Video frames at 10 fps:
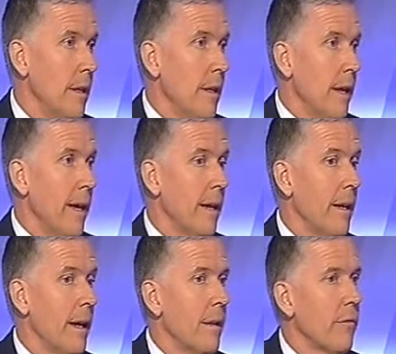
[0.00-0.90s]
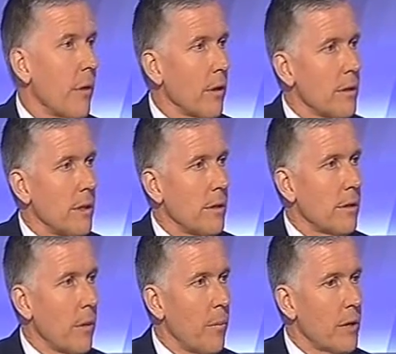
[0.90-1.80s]
and they're focusing
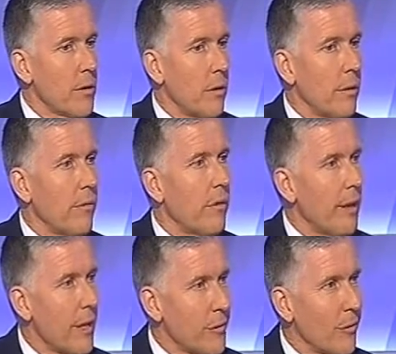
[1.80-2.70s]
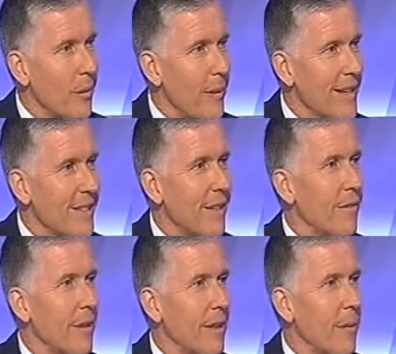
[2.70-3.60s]
so much on the financial capacity of
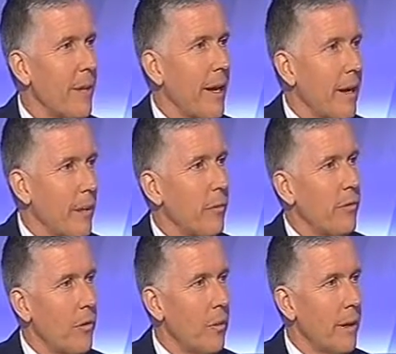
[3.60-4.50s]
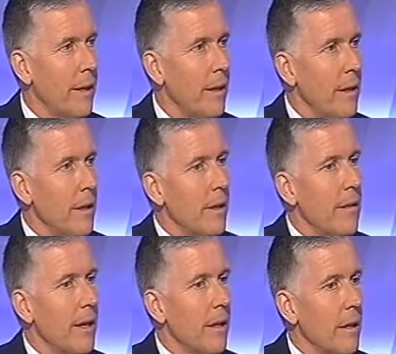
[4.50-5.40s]
the club and how they're performing
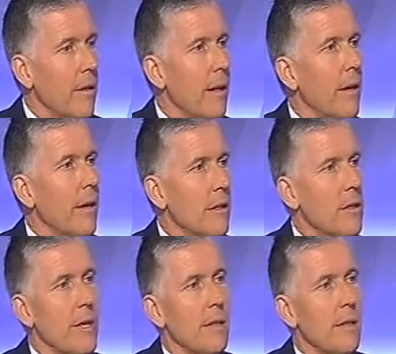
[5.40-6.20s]
that they don't get the chance